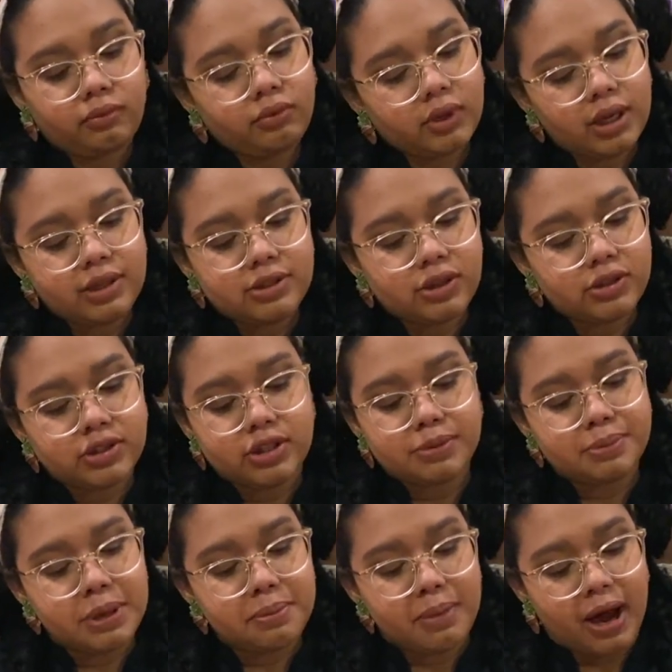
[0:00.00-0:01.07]
So just
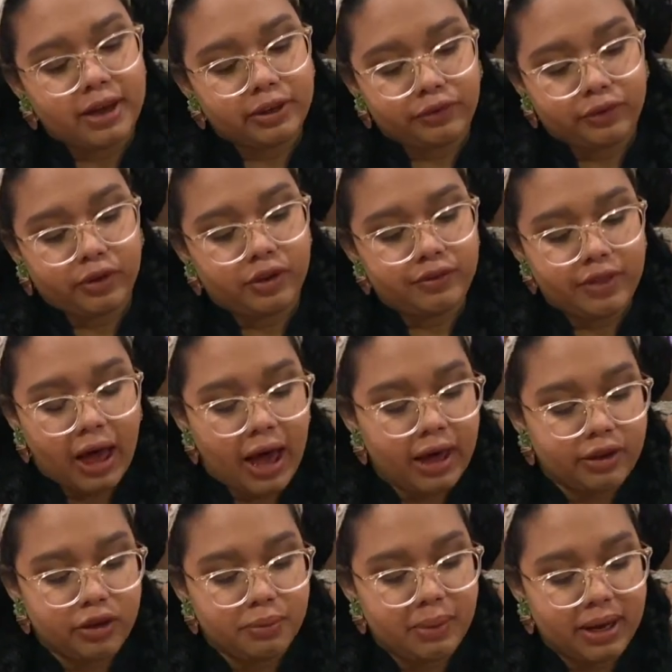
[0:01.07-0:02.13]
be mindful of
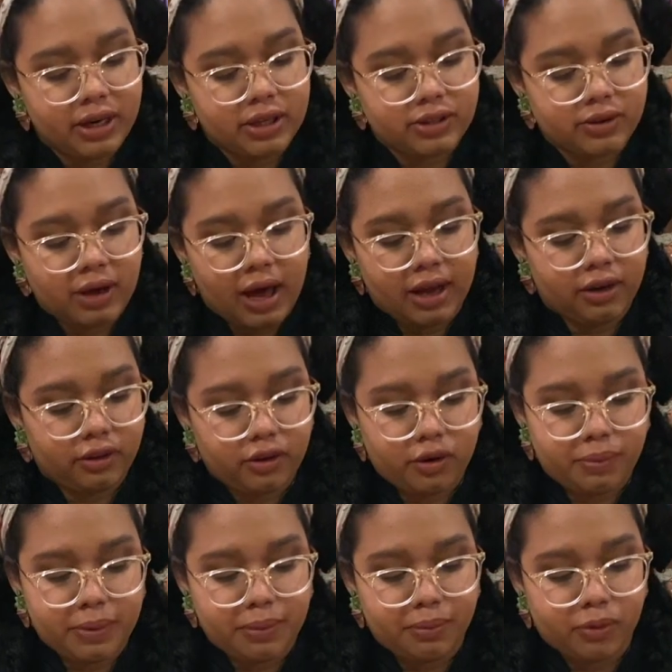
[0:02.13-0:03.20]
that. You might need to add a little
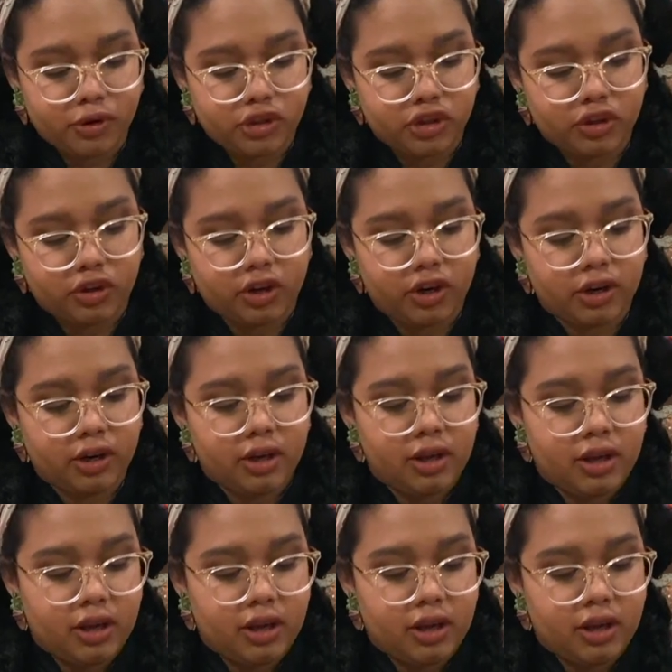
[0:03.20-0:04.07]
bit more sugar